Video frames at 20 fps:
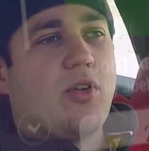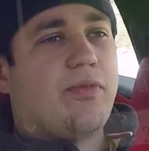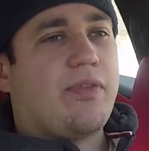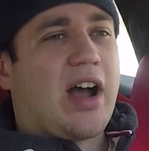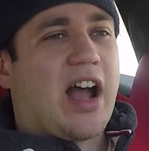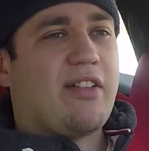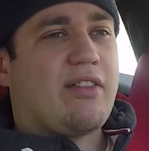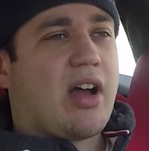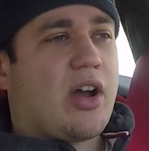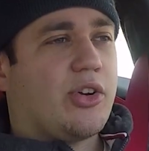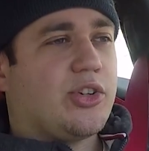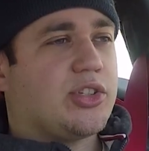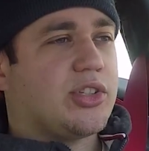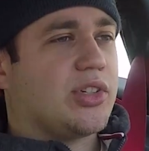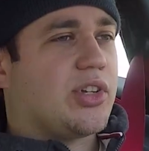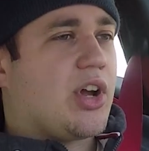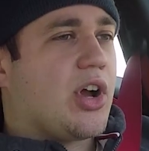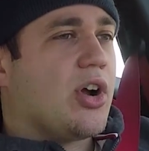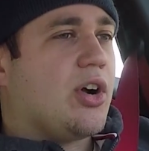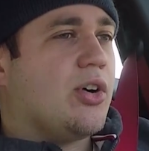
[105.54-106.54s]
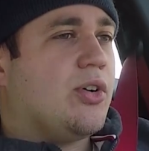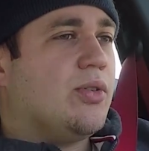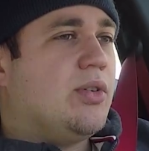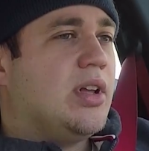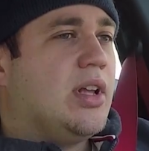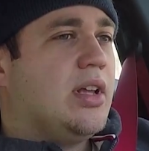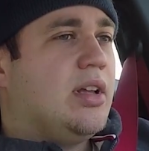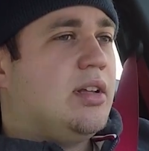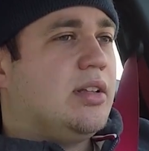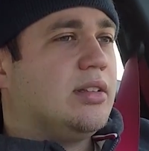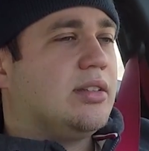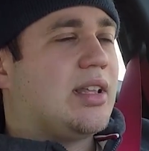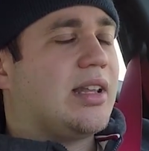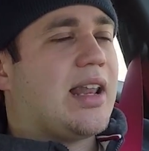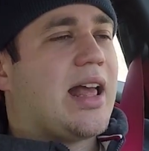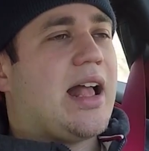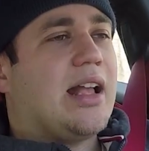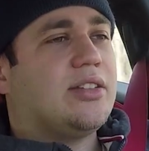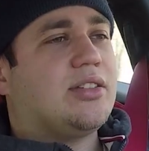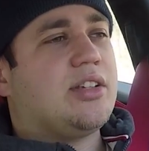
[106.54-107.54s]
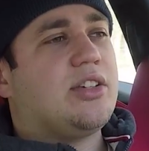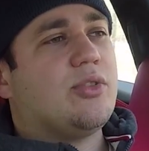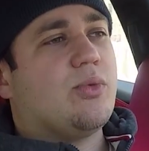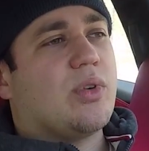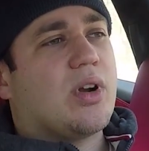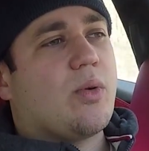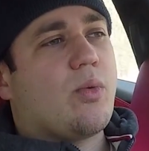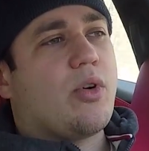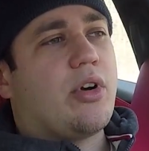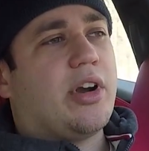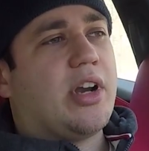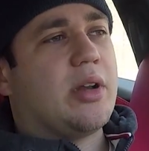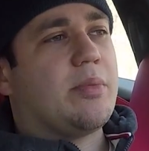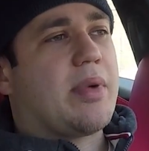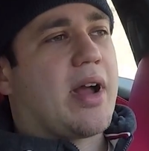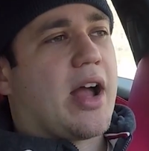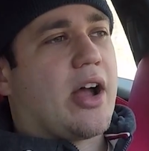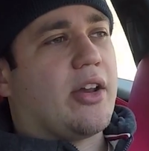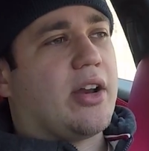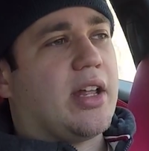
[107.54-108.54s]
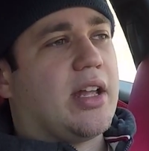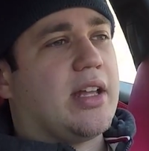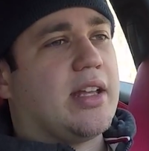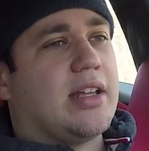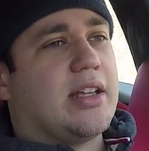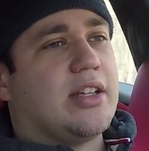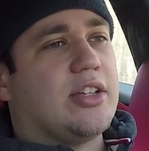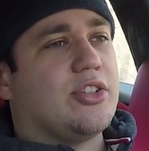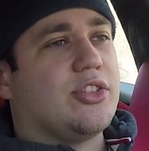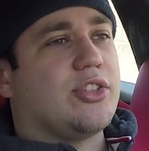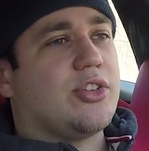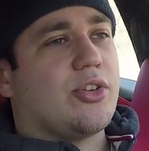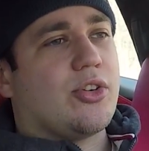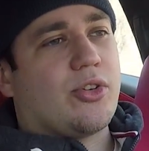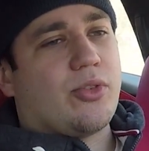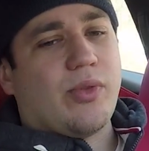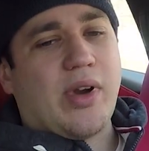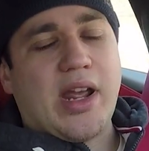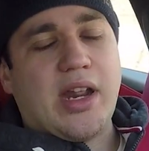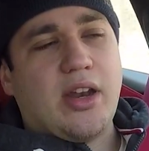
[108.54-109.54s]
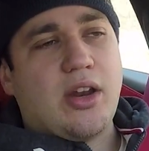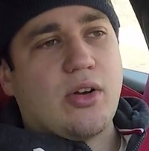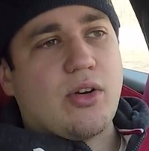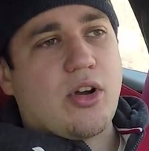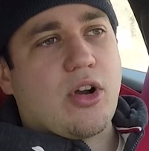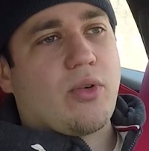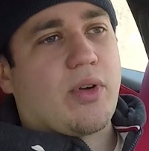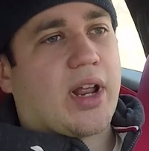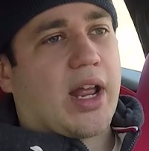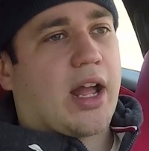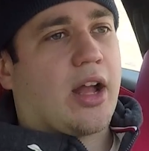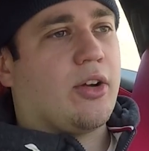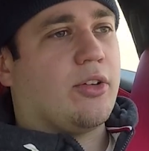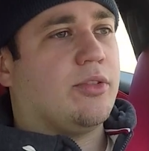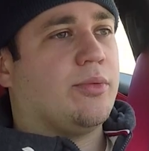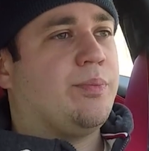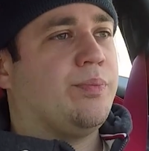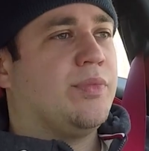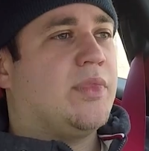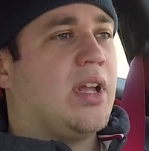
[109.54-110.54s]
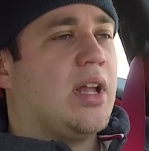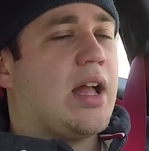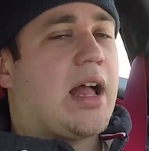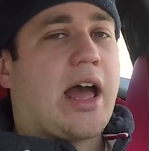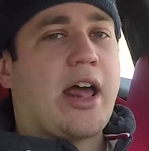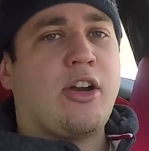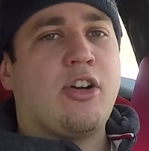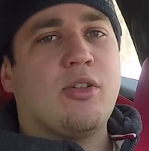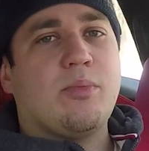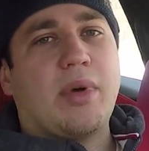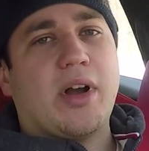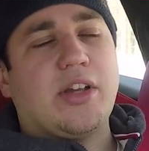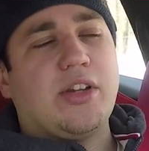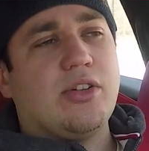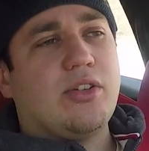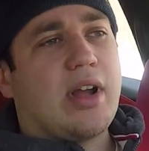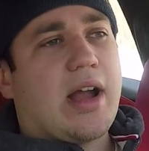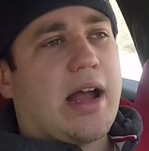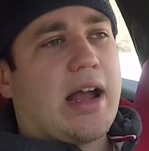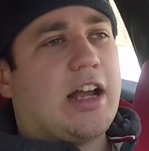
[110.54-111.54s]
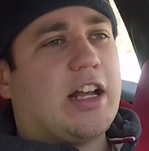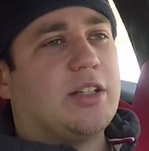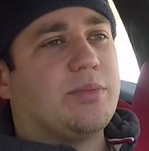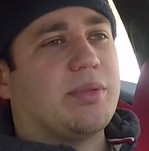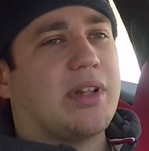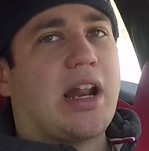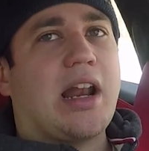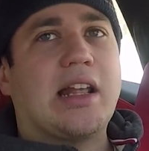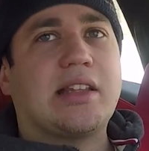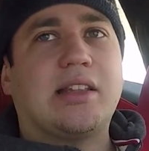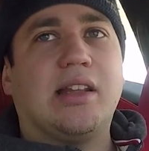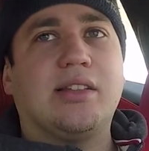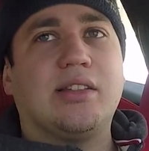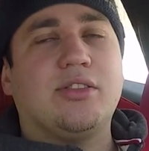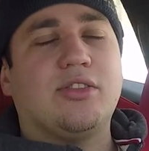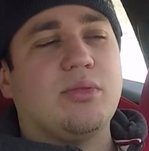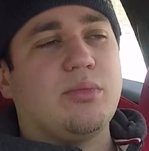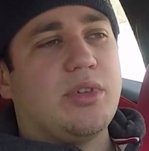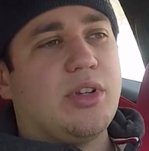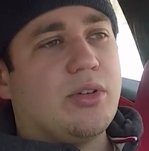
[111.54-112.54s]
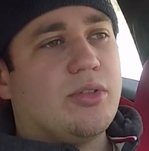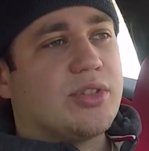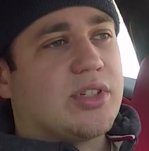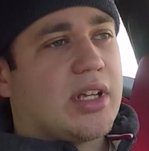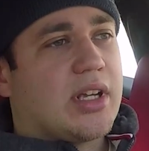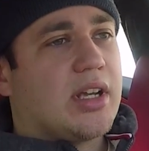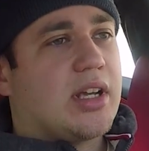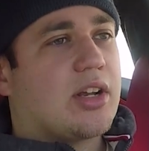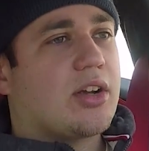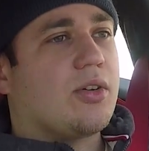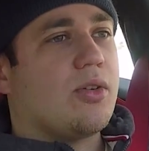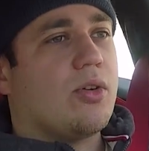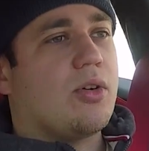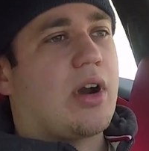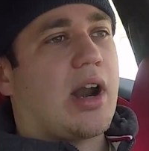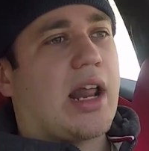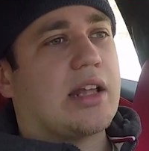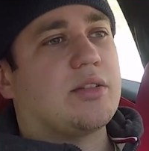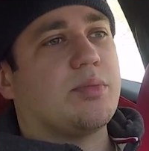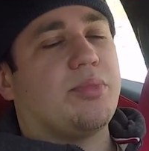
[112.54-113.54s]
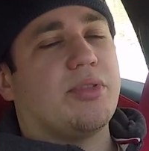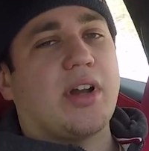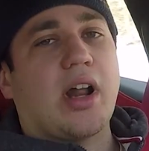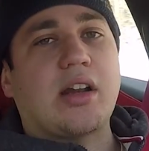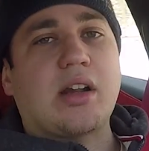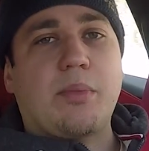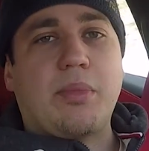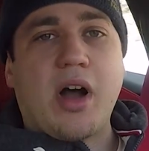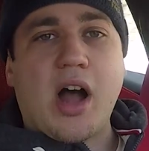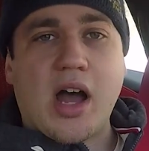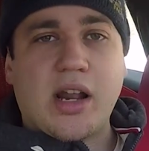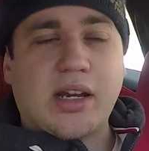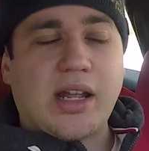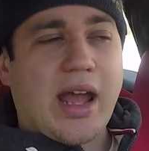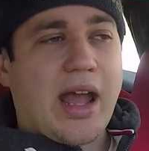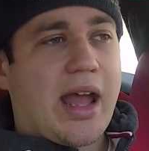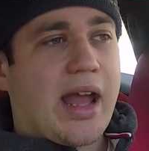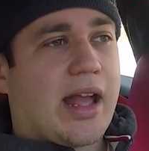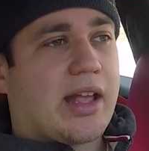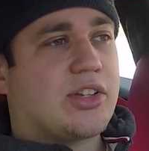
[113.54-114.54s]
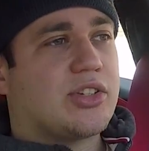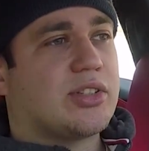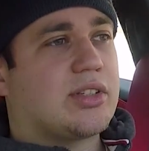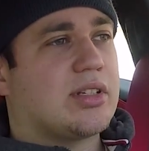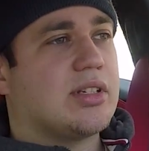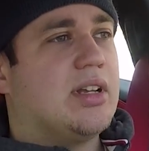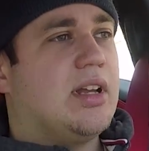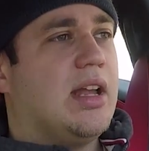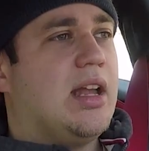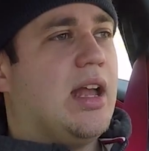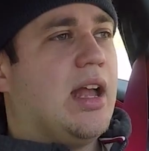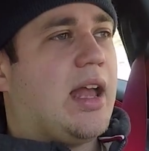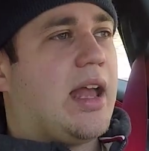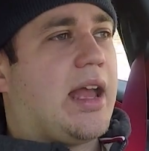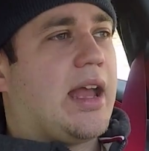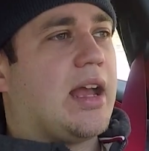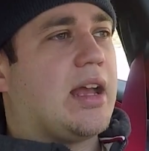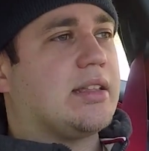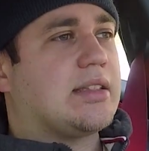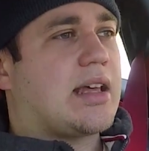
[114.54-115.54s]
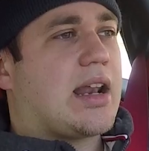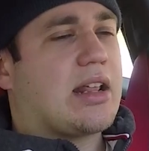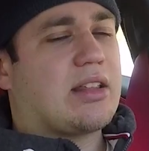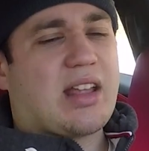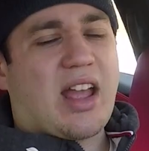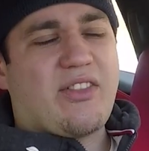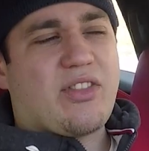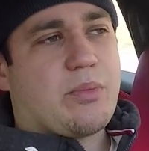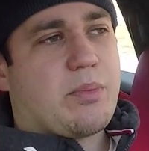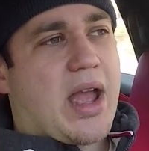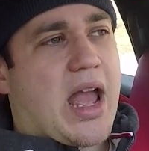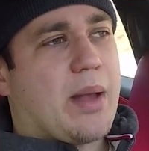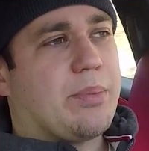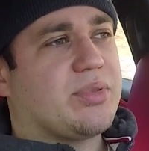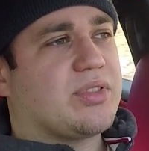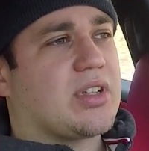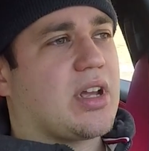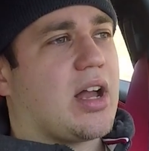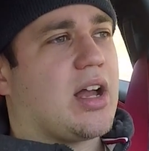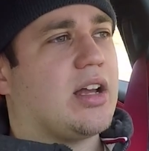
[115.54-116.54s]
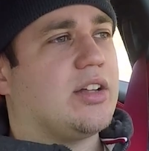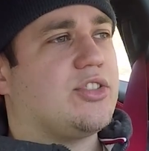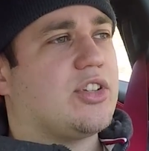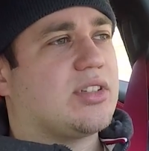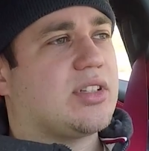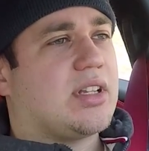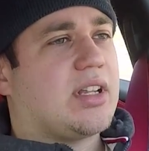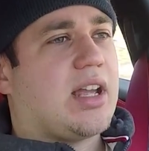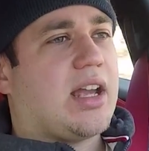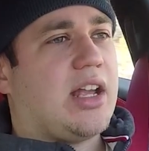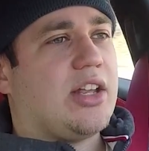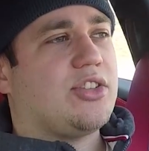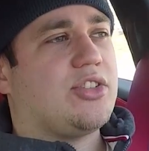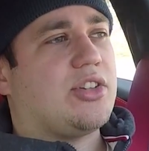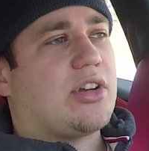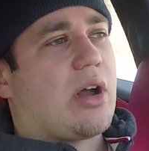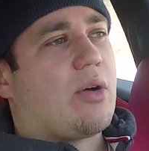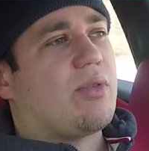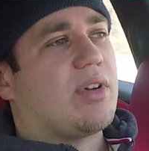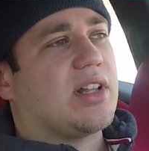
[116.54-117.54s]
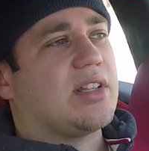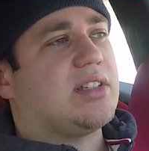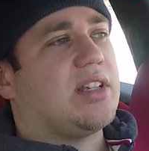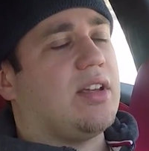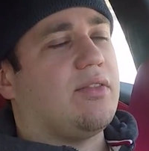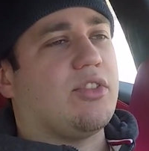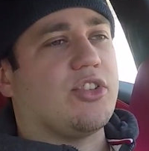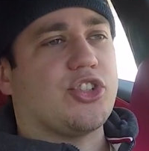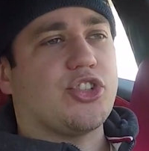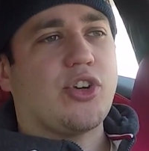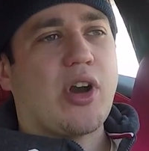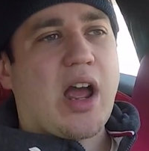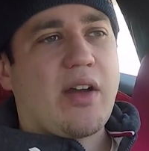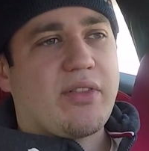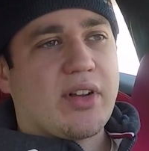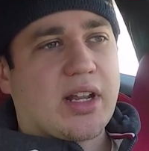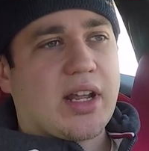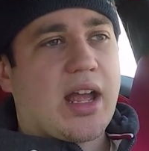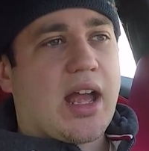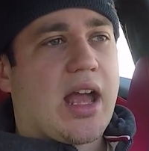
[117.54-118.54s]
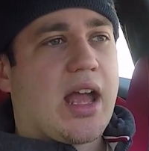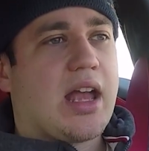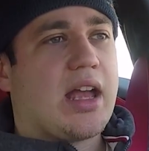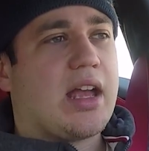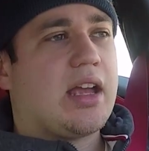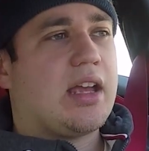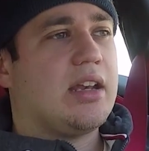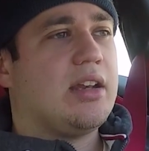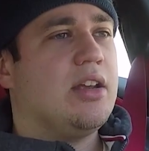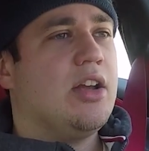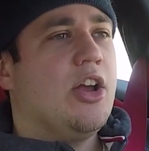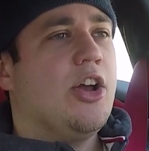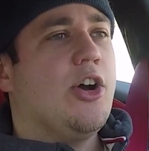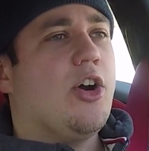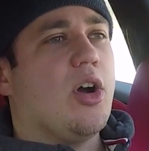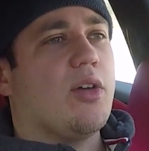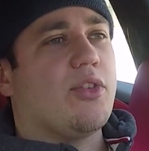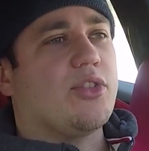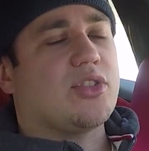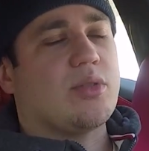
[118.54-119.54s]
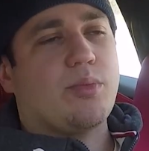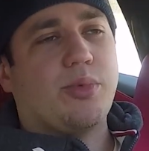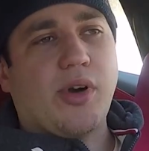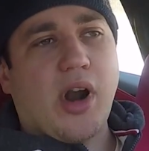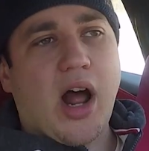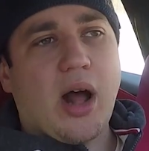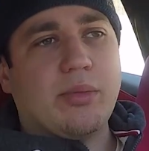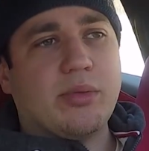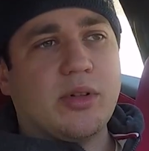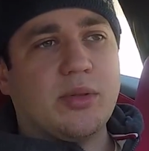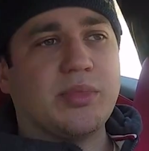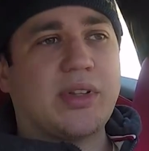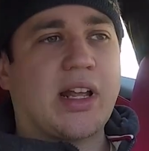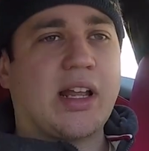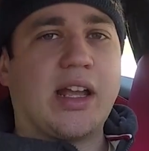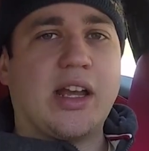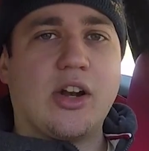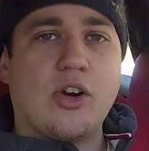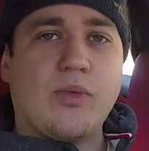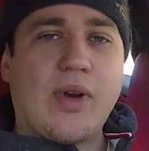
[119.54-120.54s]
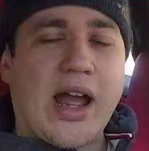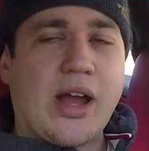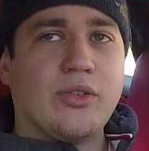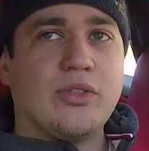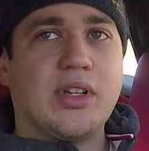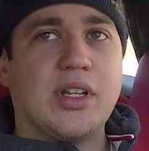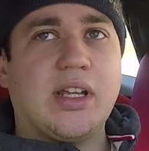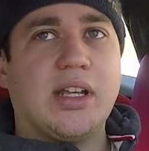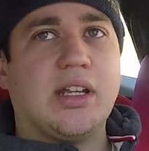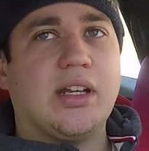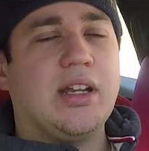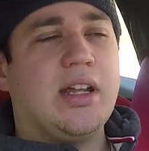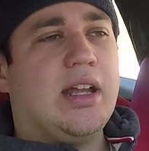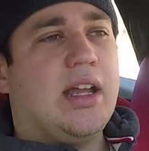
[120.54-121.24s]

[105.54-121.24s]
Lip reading: 5 hours to go, the last thing you want to worry about is your radio going out. I don't know about you guys, but I like to listen to music, or I like to put on a podcast, and I like to have the maps on just in case, I want to see if there's traffic ahead, or there's some problems, I can get around it.